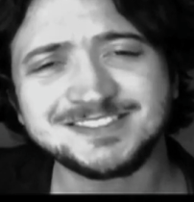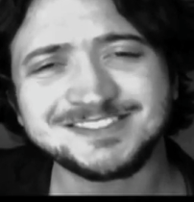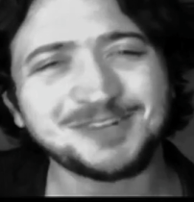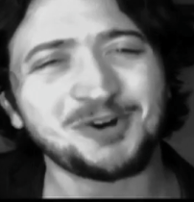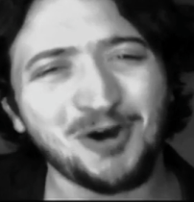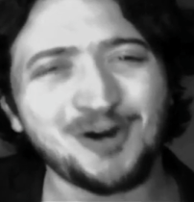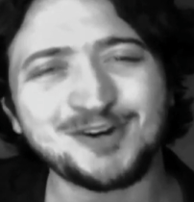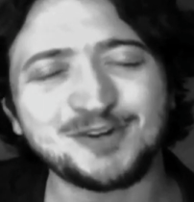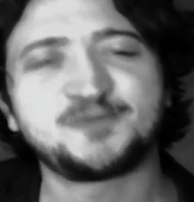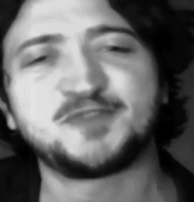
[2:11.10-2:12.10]
there
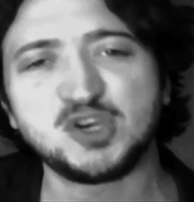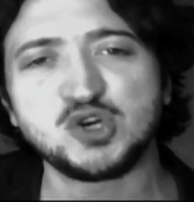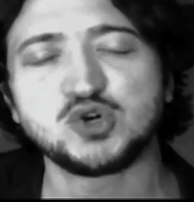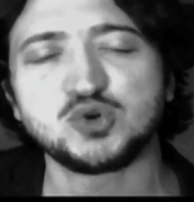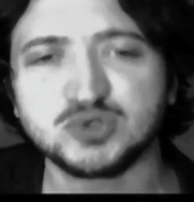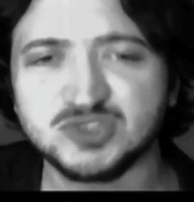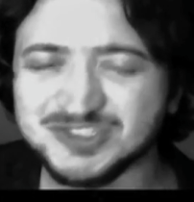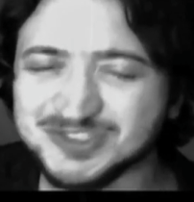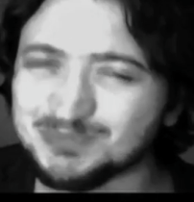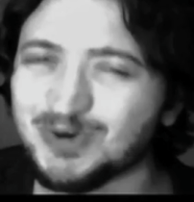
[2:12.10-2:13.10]
are a few
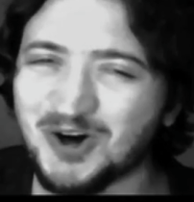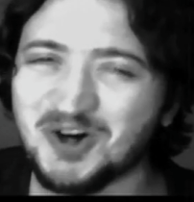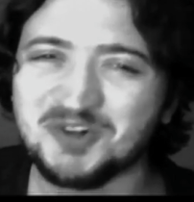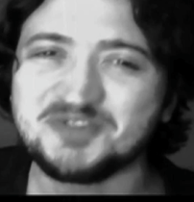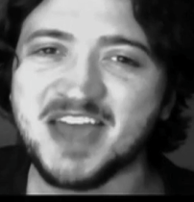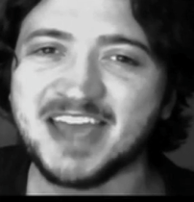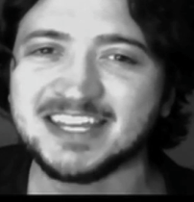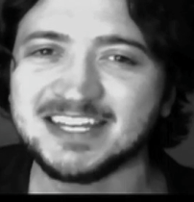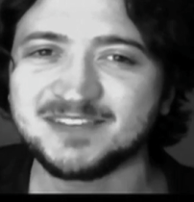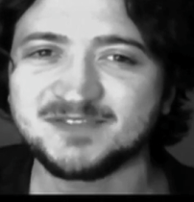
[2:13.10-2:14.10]
small
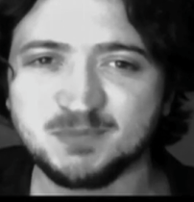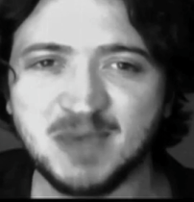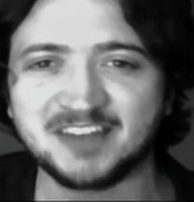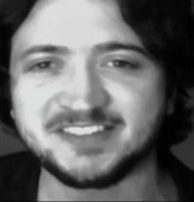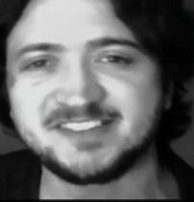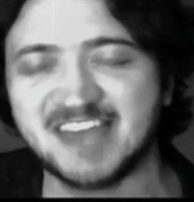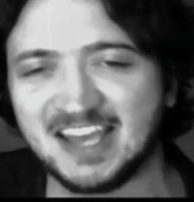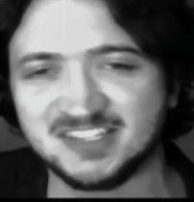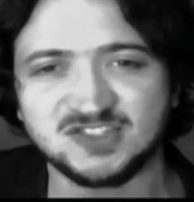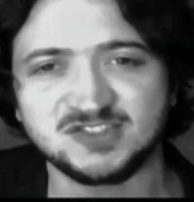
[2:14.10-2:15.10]
negatives about
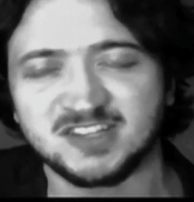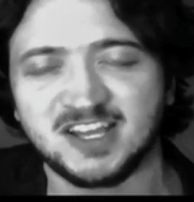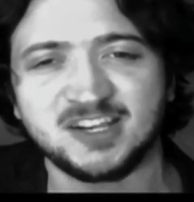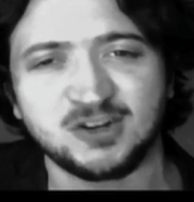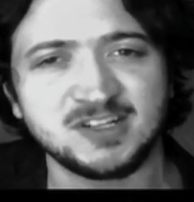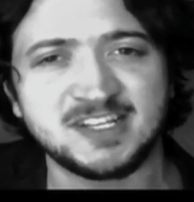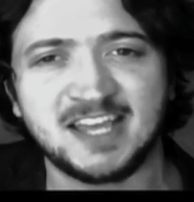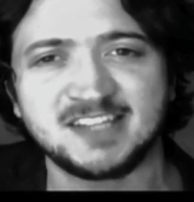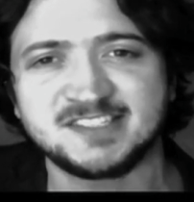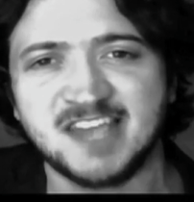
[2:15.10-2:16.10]
disasters like
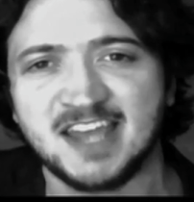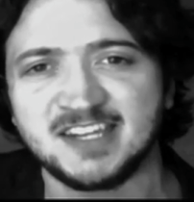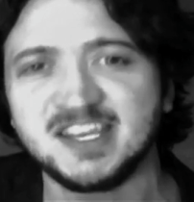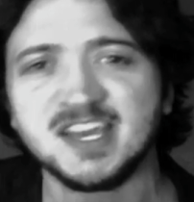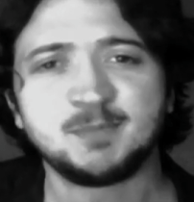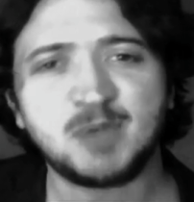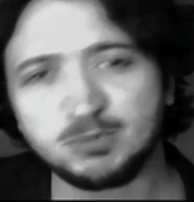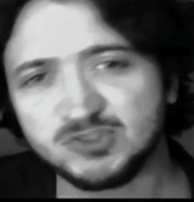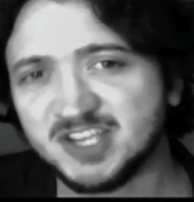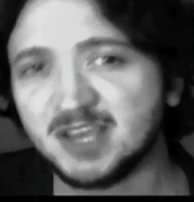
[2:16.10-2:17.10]
Hurricane Sandy.
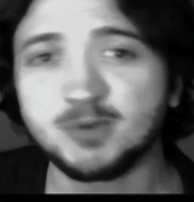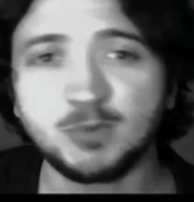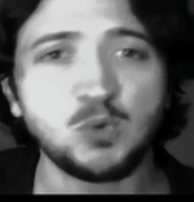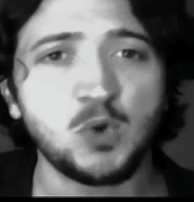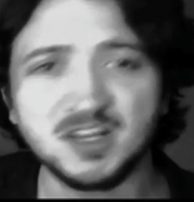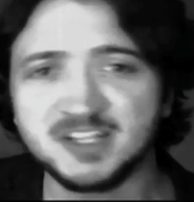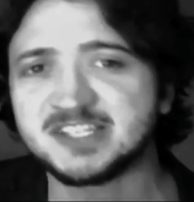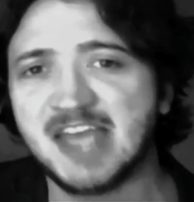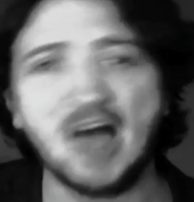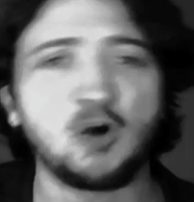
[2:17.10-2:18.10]
People seem to be
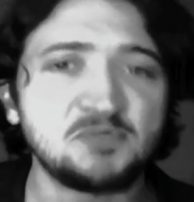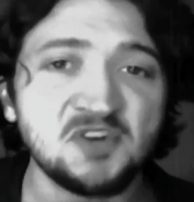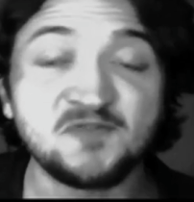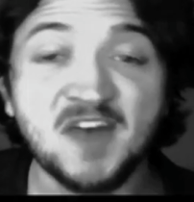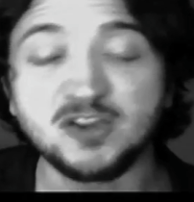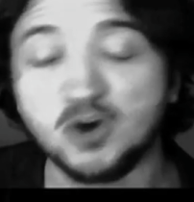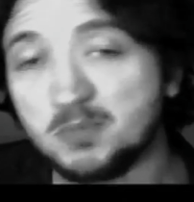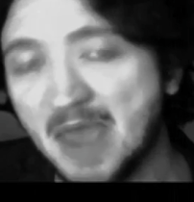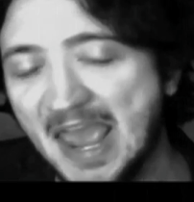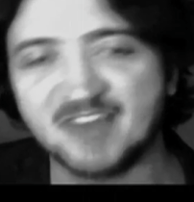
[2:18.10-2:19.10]
willing to help their fellow
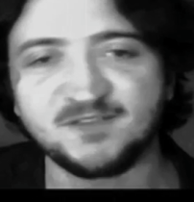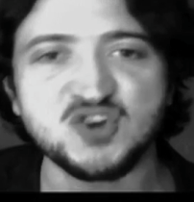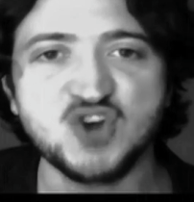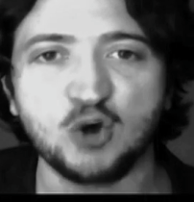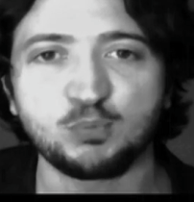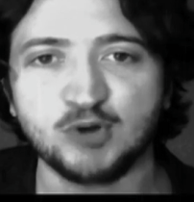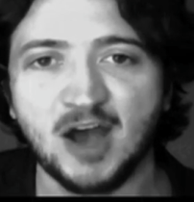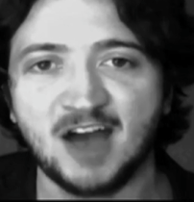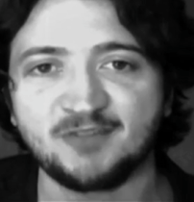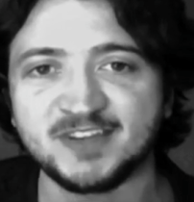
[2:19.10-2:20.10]
man for no
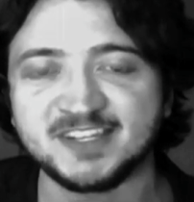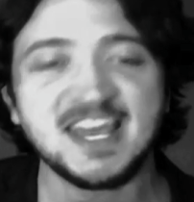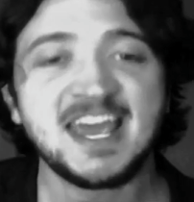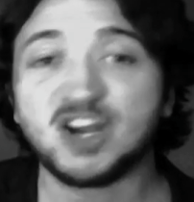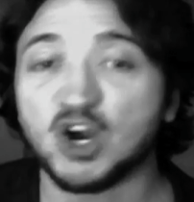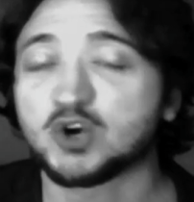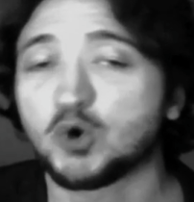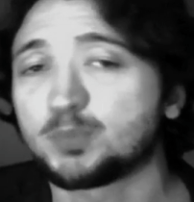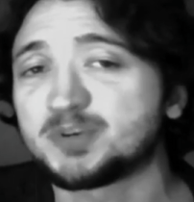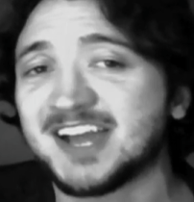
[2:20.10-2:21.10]
profit, and our
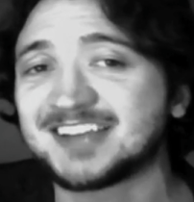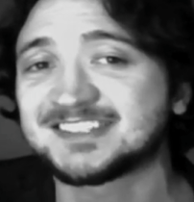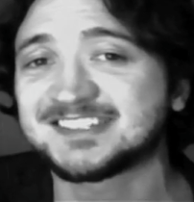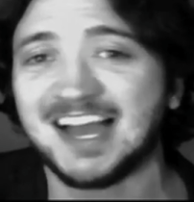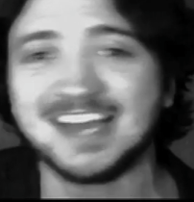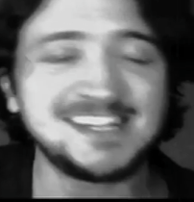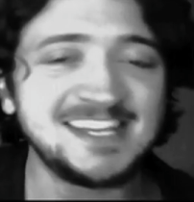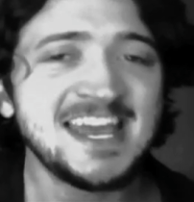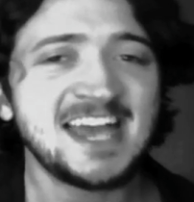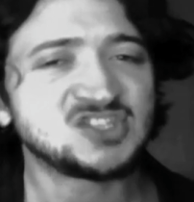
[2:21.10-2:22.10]
corporatized
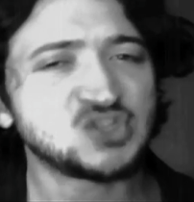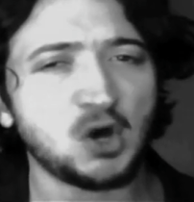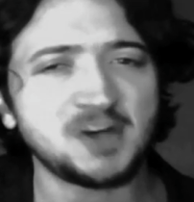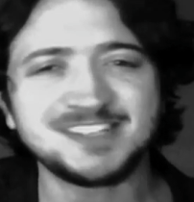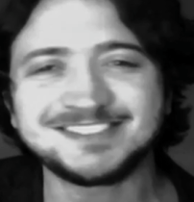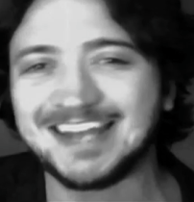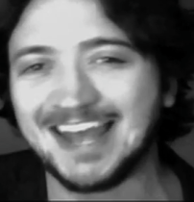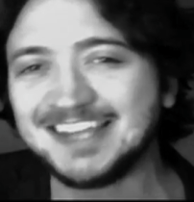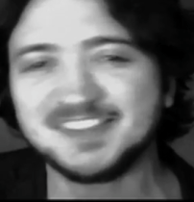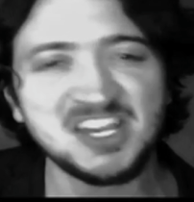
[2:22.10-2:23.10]
society has taught us that
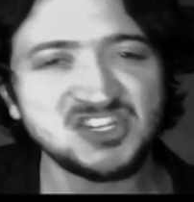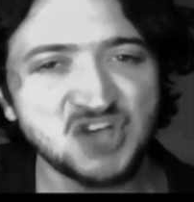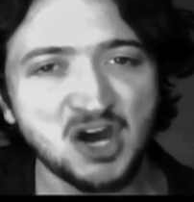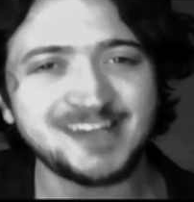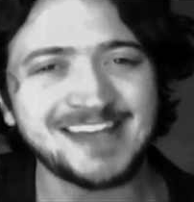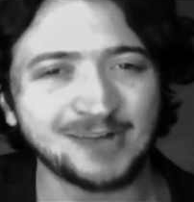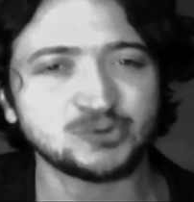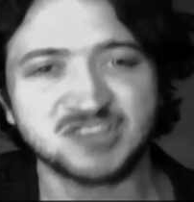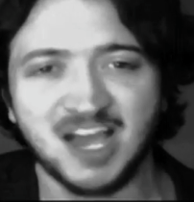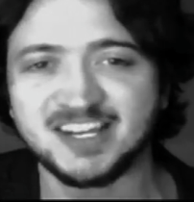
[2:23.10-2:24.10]
anything done
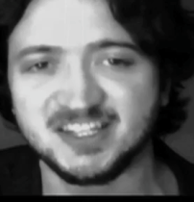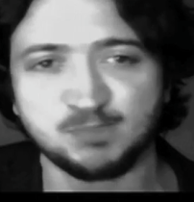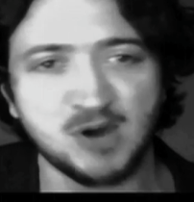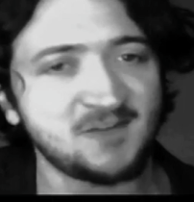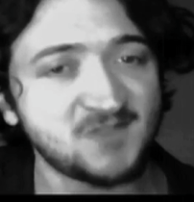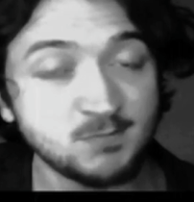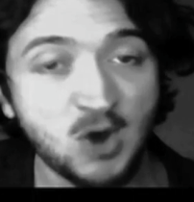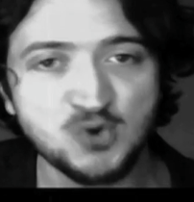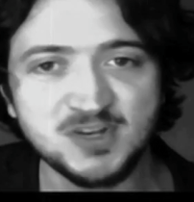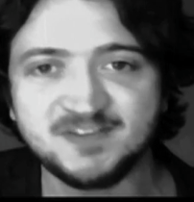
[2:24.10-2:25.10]
outside of the profit
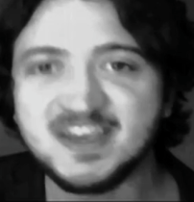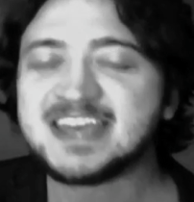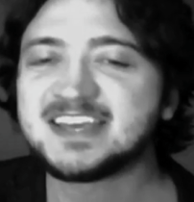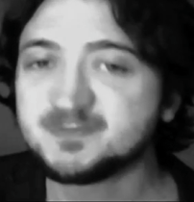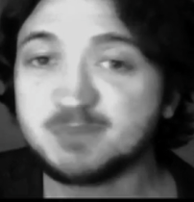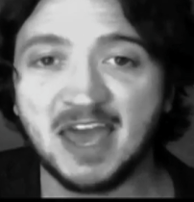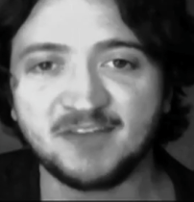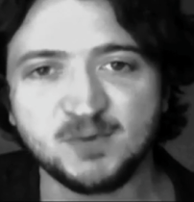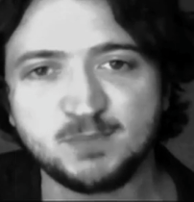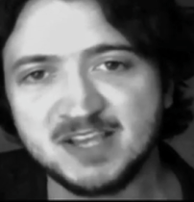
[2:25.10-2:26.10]
motive is
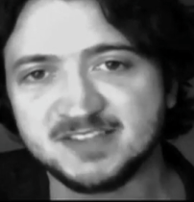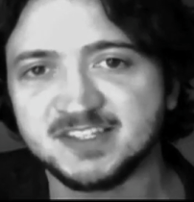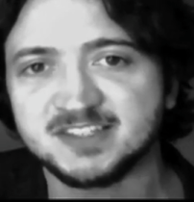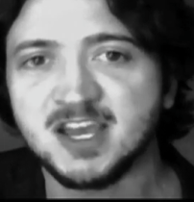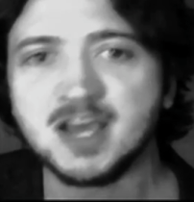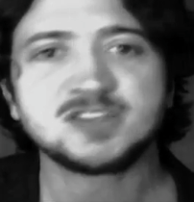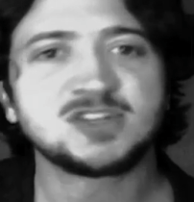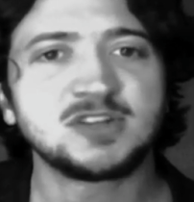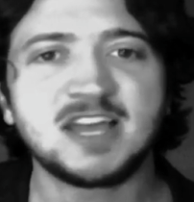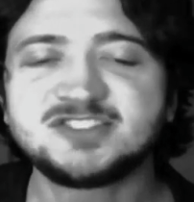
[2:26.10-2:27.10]
bad for business.
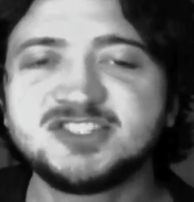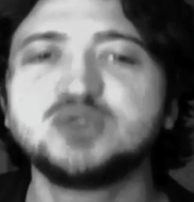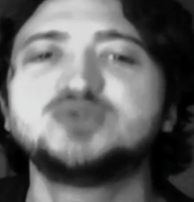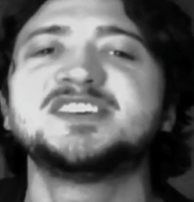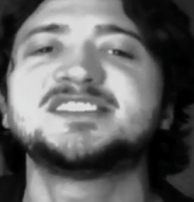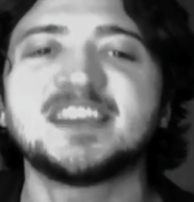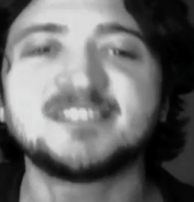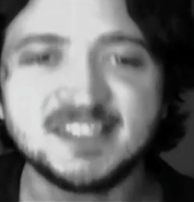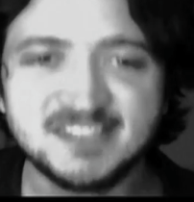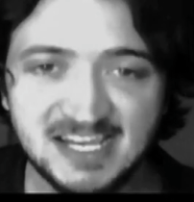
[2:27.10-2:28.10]
So let's use this
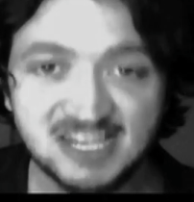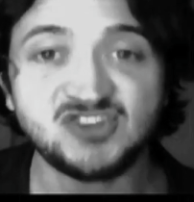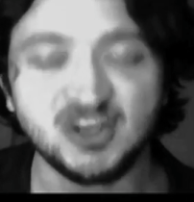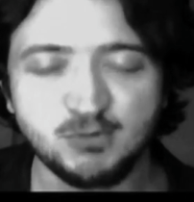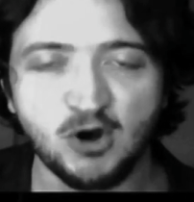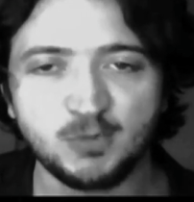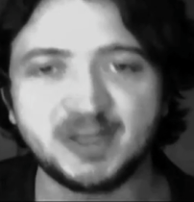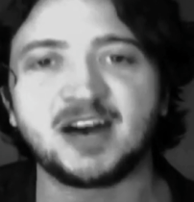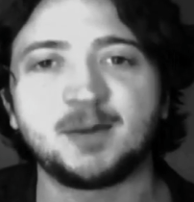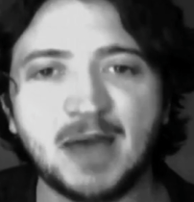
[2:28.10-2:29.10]
as a teaching
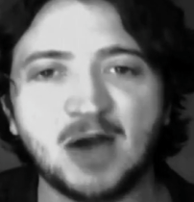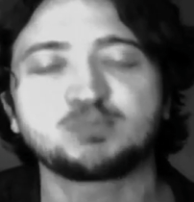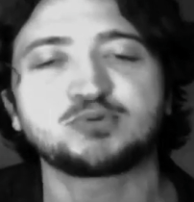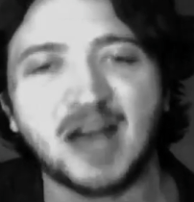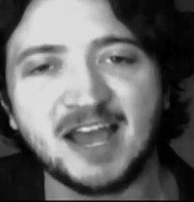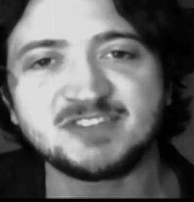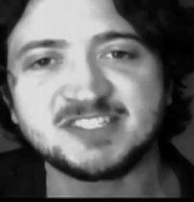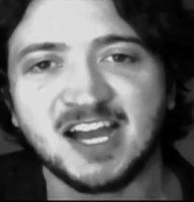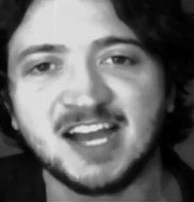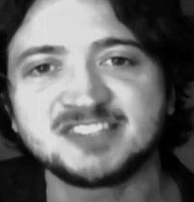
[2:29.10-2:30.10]
moment about
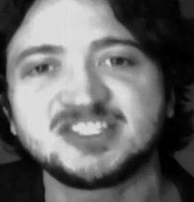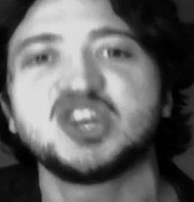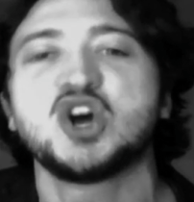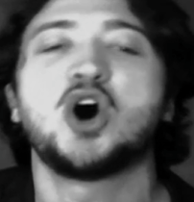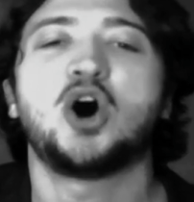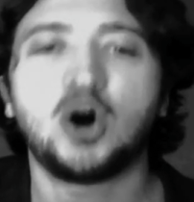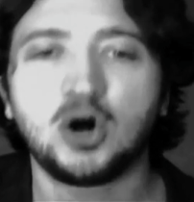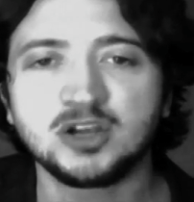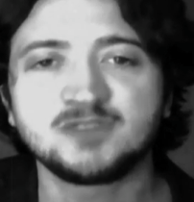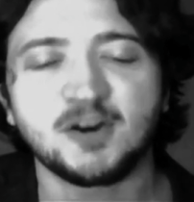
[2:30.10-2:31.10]
privatizing
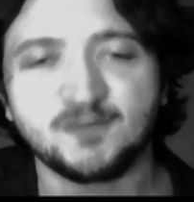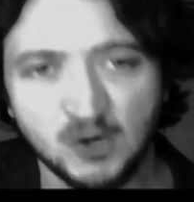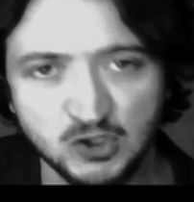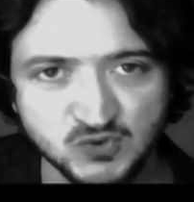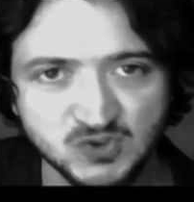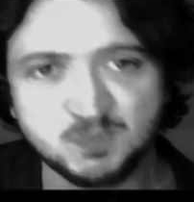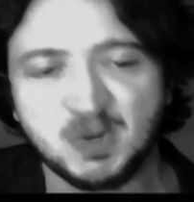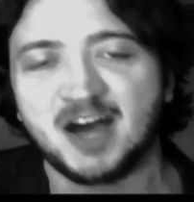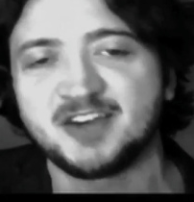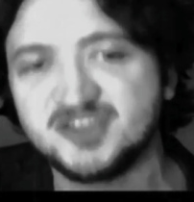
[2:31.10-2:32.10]
all of our first
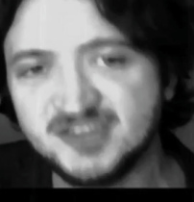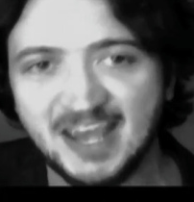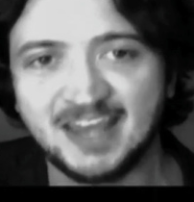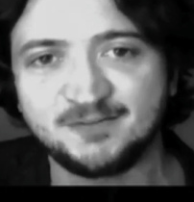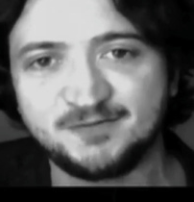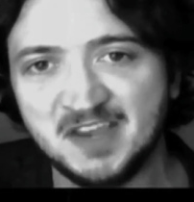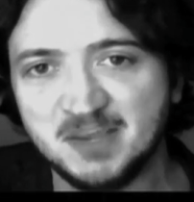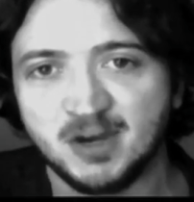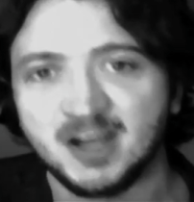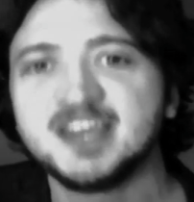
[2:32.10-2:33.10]
responders and
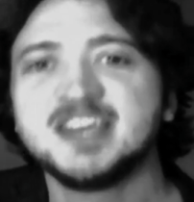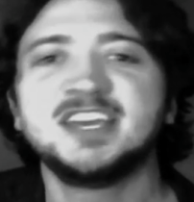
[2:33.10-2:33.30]
FEMA.